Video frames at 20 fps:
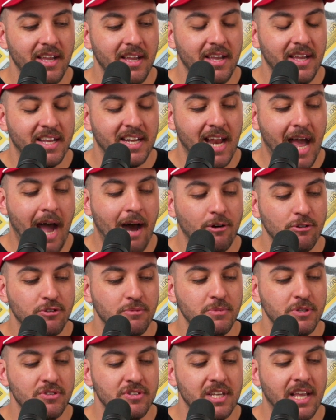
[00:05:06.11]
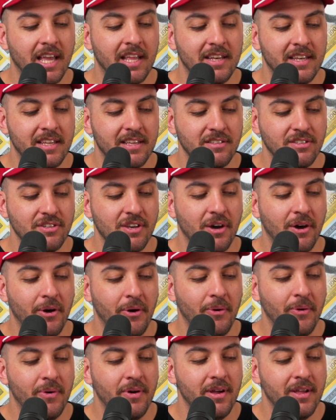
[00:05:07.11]
in house music and
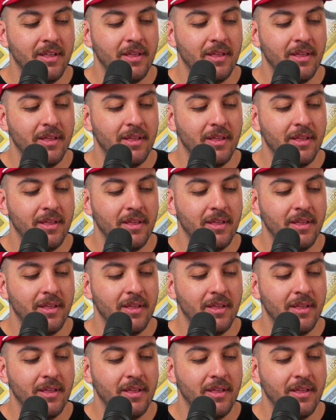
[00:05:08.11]
disco,